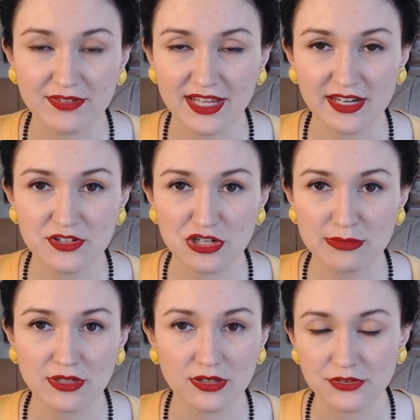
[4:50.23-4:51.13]
any
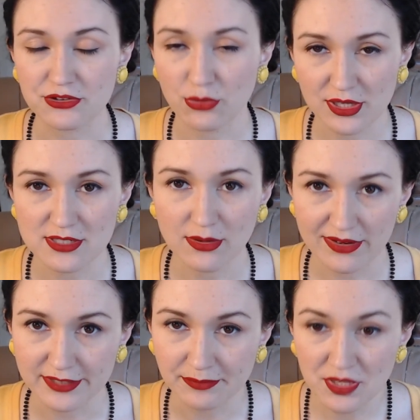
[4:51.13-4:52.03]
German culture
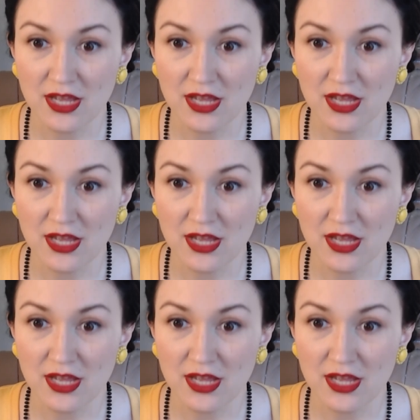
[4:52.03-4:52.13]
whatsoever.